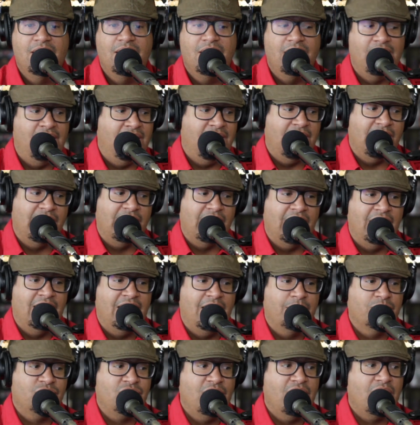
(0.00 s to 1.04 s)
and
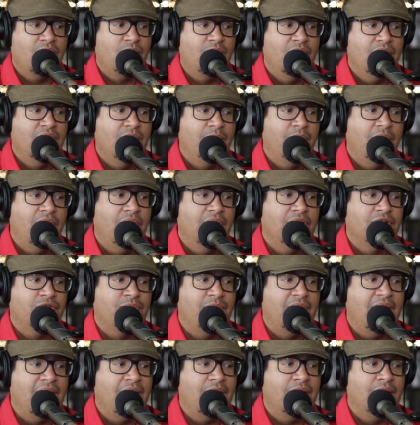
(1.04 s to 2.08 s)
I'm trying to run the ball. It's
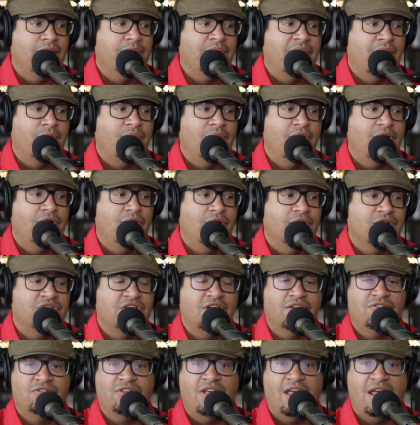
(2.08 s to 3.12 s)
my runner,
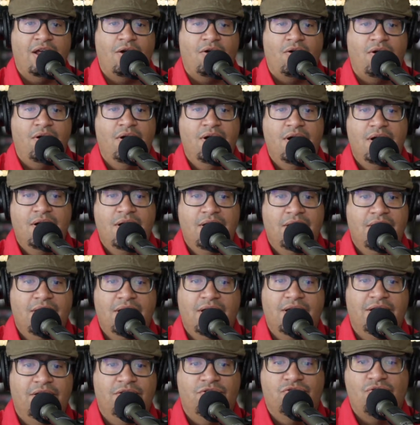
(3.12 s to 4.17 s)
Chest Hair.
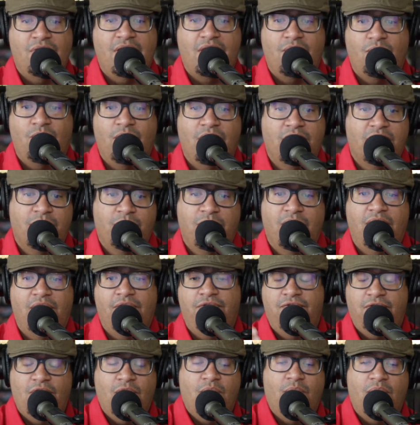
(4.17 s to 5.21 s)
He's trying to run the ball
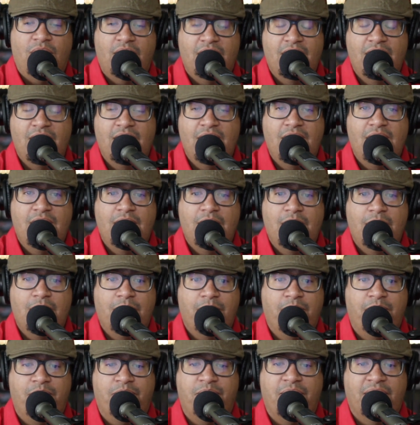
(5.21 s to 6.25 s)
forward.
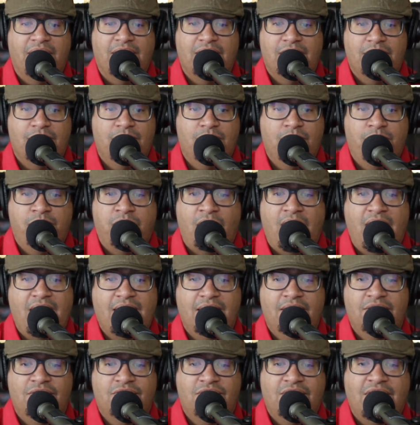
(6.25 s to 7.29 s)
But
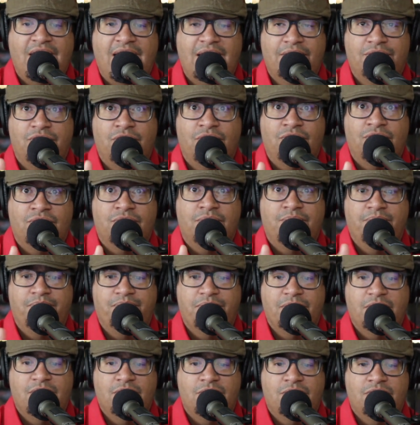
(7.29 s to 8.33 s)
Brian's got this
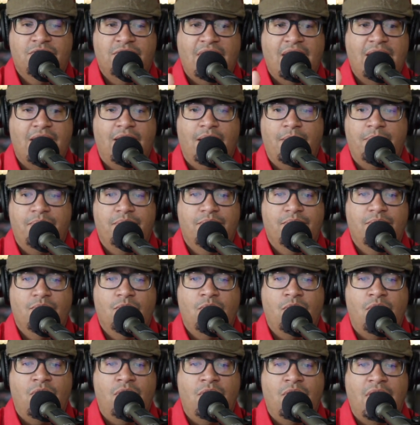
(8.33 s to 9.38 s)
setup
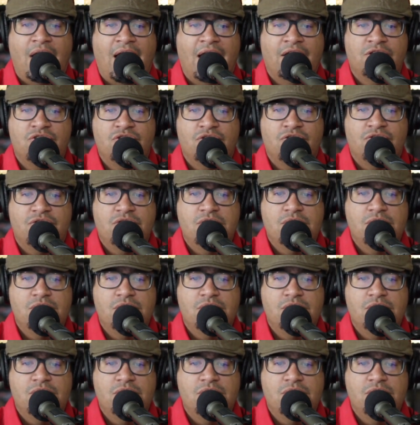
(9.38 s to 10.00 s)
where I just